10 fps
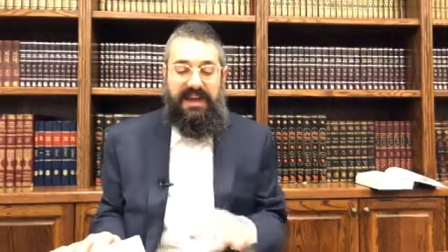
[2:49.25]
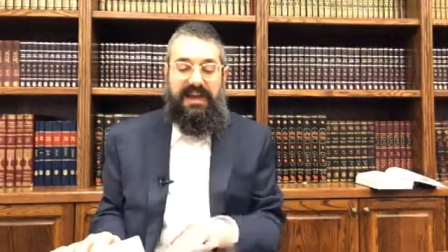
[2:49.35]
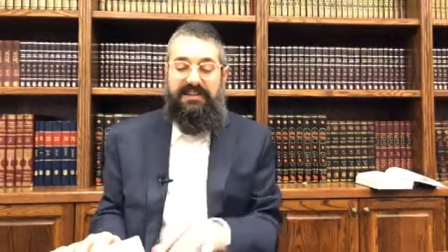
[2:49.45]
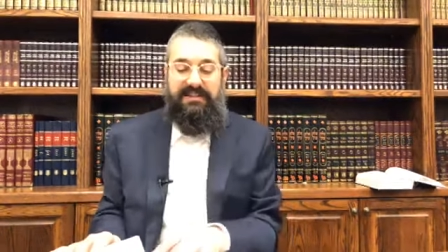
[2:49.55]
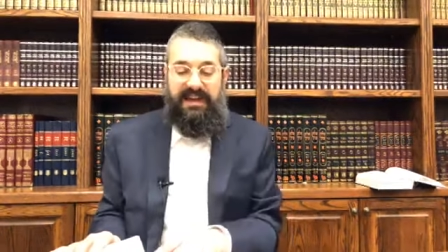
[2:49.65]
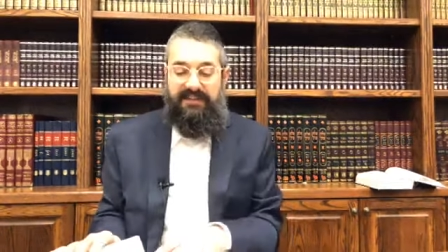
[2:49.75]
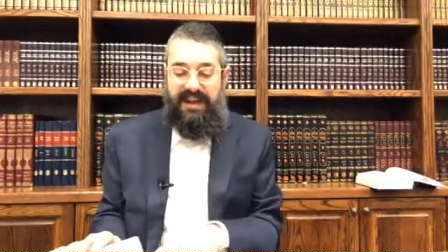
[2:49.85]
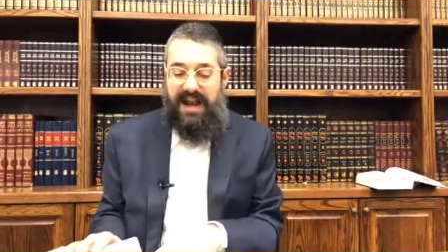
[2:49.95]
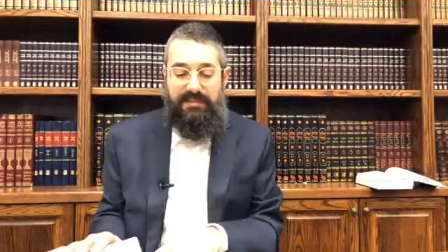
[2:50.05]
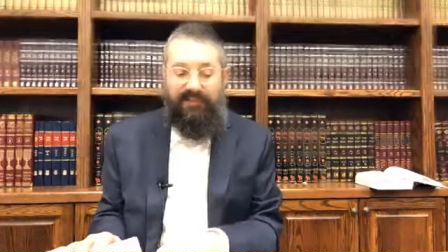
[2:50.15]
And, and
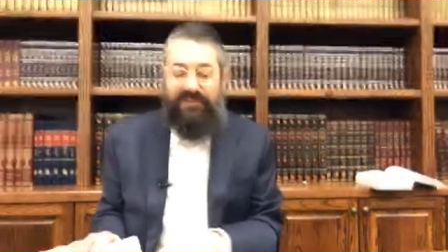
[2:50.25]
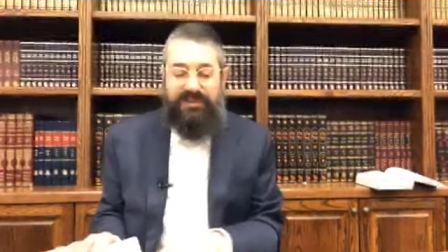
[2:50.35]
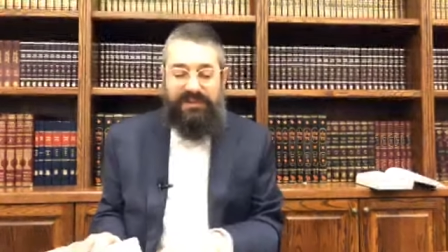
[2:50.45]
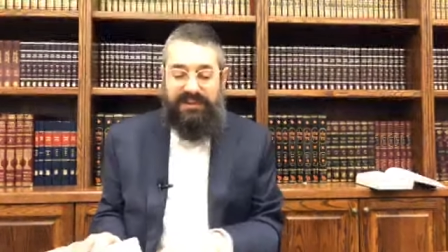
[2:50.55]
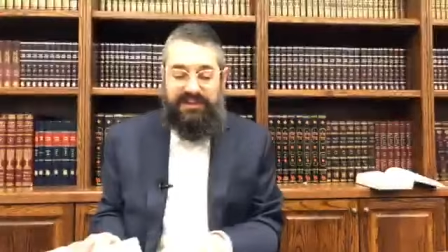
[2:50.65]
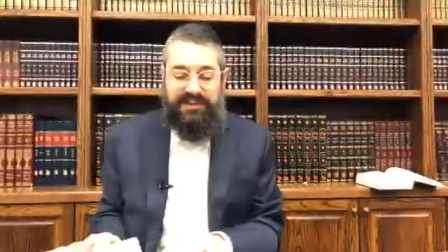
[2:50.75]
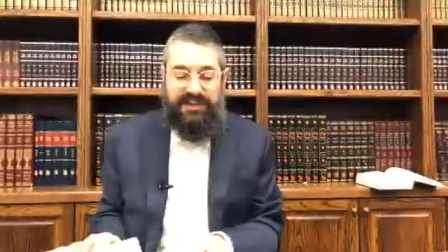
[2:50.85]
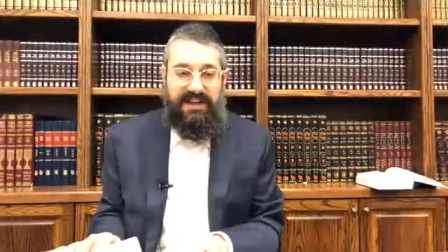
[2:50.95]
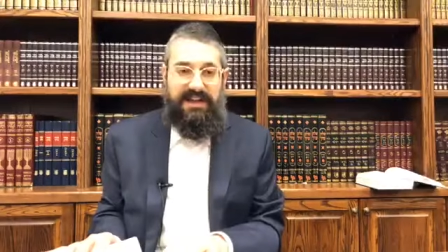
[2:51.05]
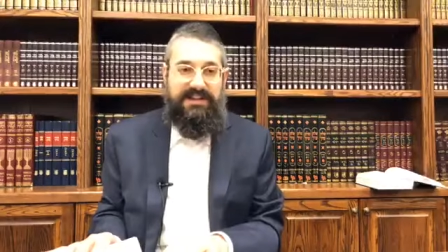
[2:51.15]
that
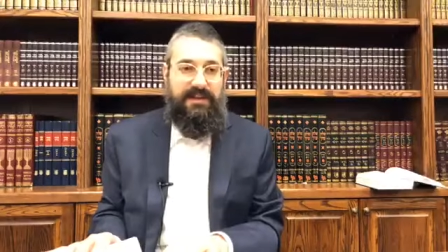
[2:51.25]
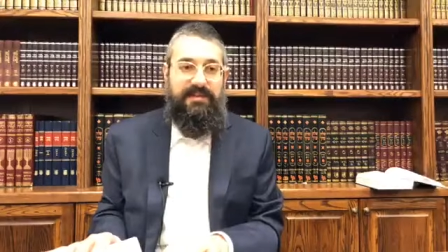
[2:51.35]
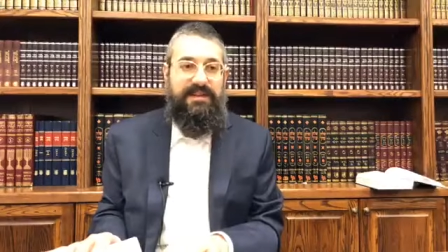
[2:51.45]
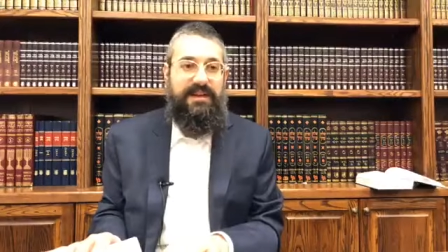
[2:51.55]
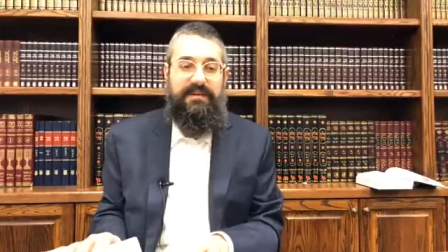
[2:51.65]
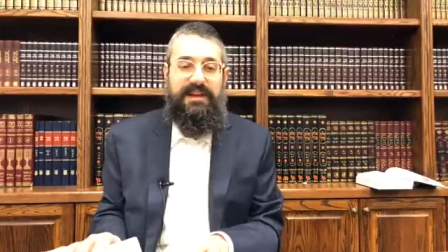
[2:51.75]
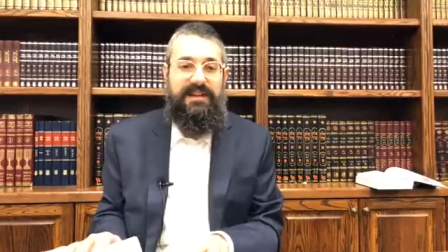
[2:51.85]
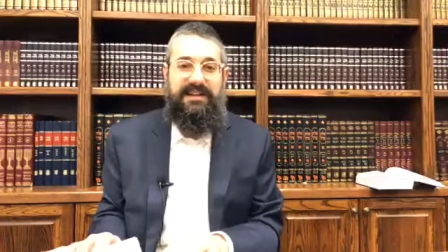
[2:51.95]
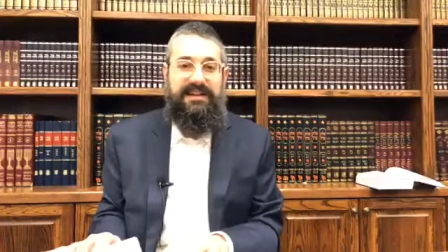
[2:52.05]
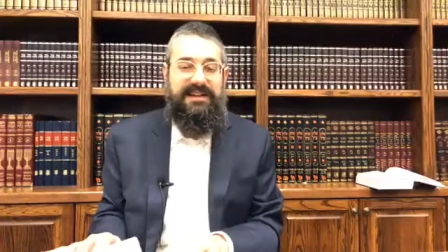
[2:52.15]
hypervigilance is something that we
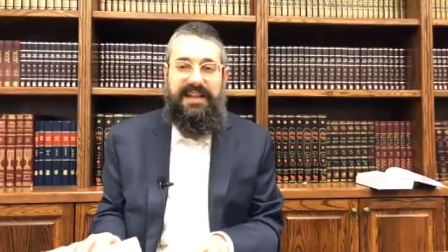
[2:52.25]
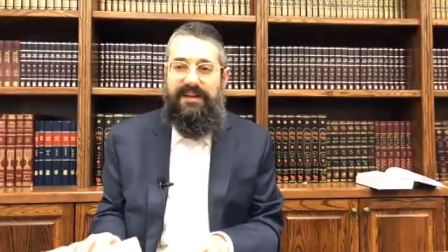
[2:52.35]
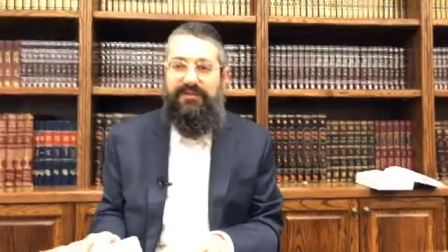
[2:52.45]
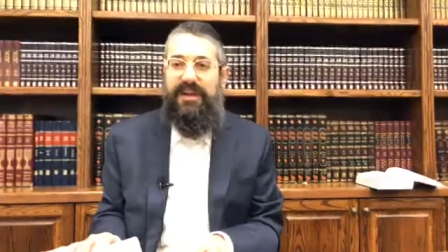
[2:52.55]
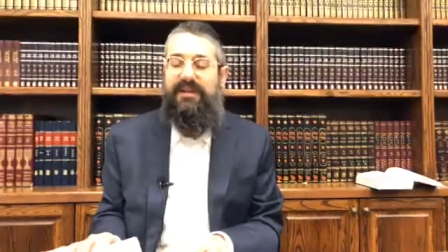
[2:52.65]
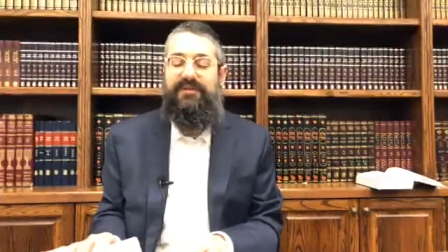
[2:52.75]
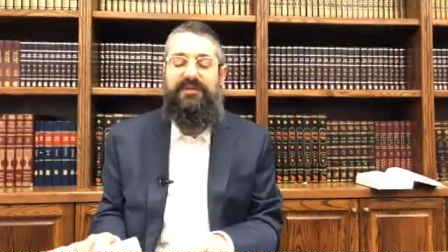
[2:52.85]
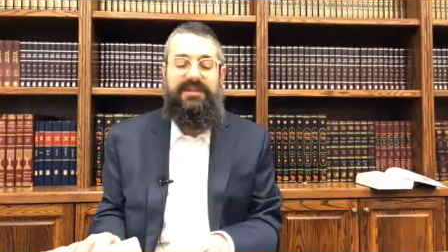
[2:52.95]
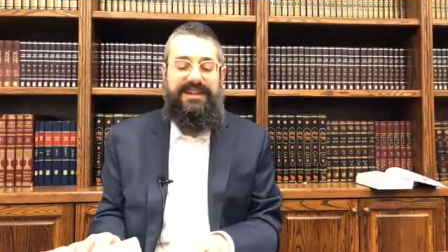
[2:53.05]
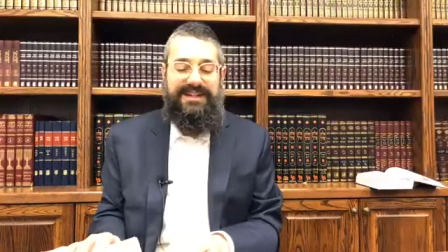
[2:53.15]
can never
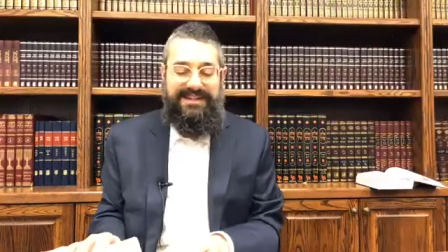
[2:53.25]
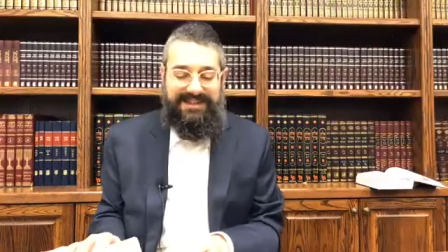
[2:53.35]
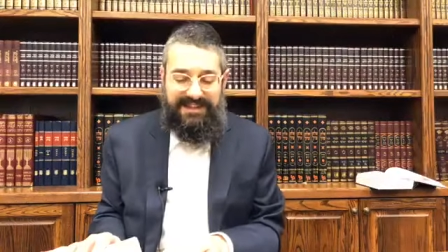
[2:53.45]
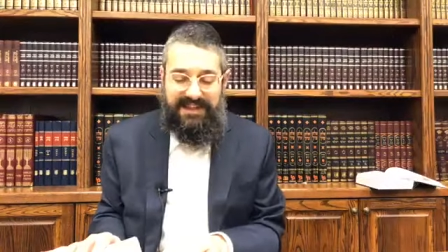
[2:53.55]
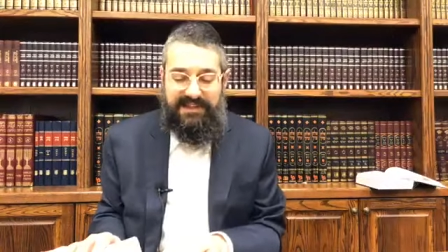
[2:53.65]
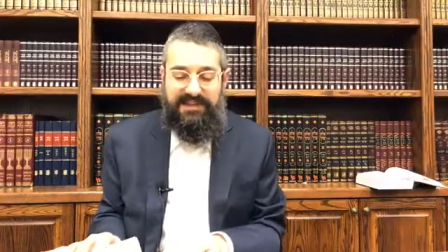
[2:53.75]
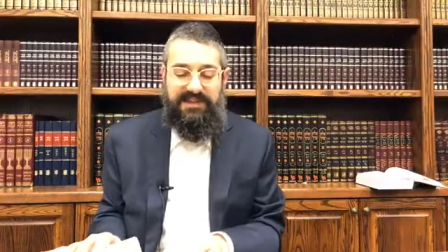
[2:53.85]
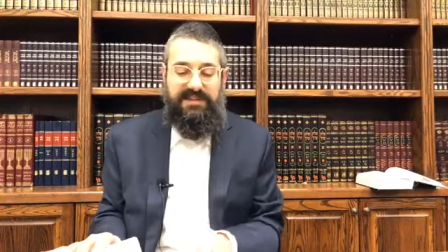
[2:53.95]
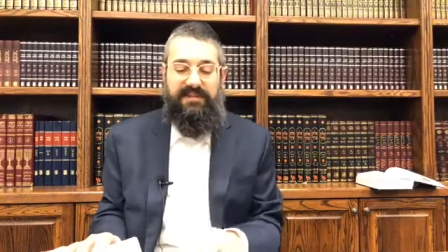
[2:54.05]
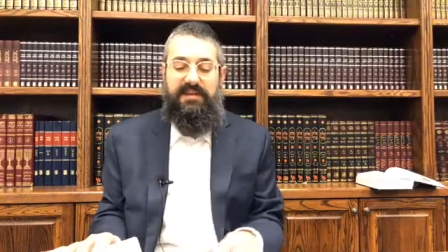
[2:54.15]
ever
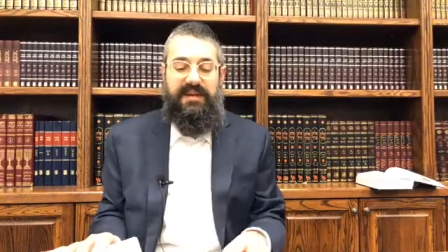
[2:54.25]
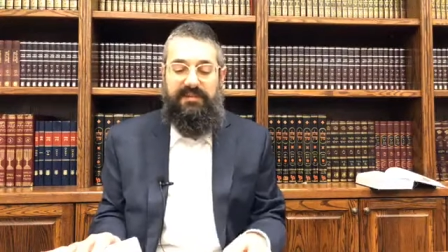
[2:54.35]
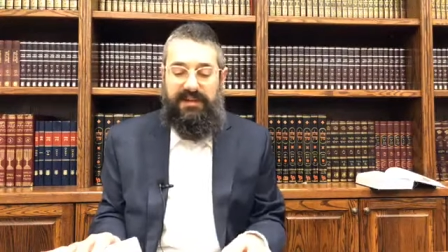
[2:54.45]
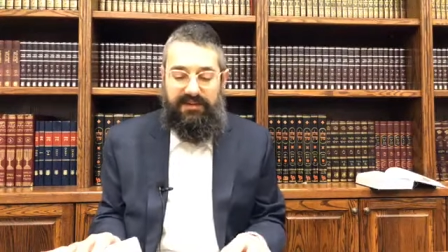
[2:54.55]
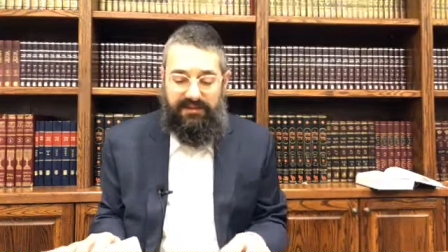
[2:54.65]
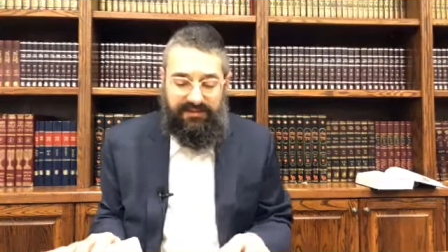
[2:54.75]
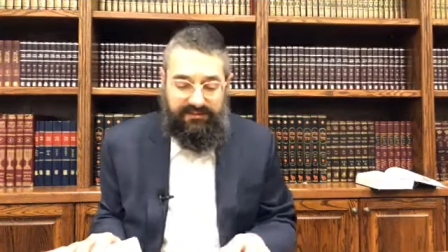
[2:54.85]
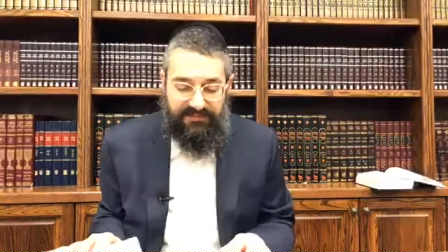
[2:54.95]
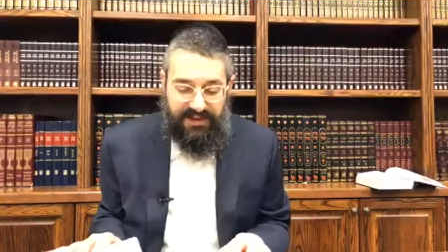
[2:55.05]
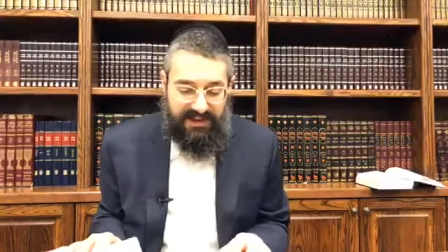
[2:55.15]
cease to be committed to.